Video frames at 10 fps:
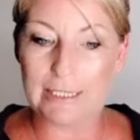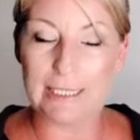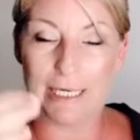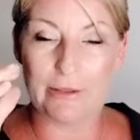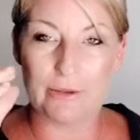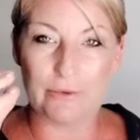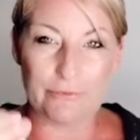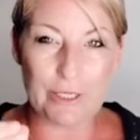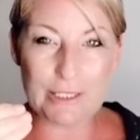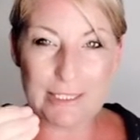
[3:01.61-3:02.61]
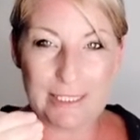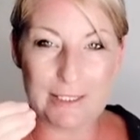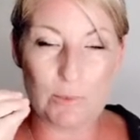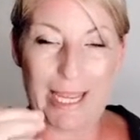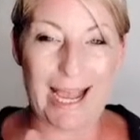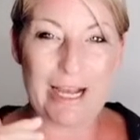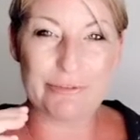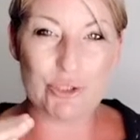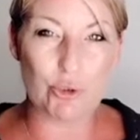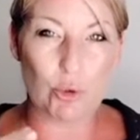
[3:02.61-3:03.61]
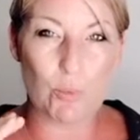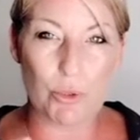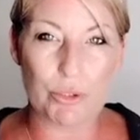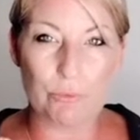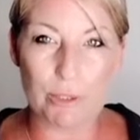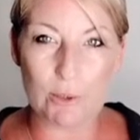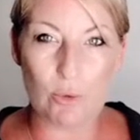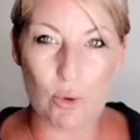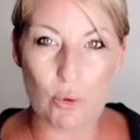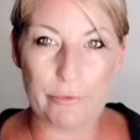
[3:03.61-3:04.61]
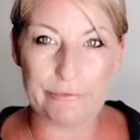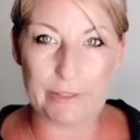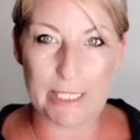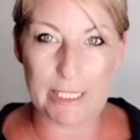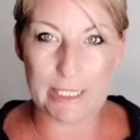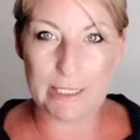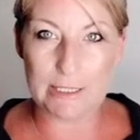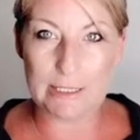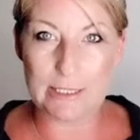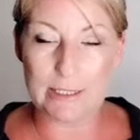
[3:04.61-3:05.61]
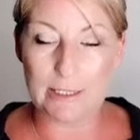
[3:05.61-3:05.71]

that the first thing is we have to know what the real core fear is.